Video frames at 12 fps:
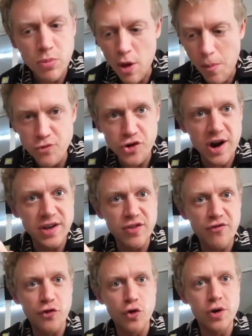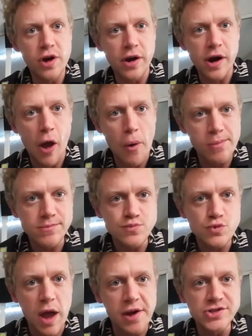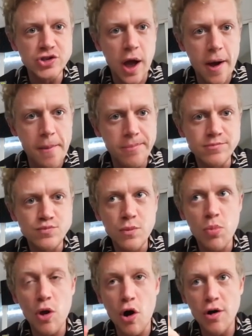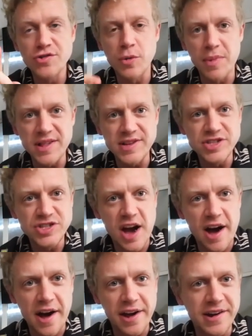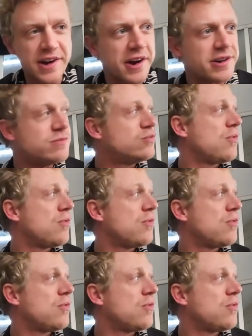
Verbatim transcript: I'm trying the food here now, and um, I also met this guy here.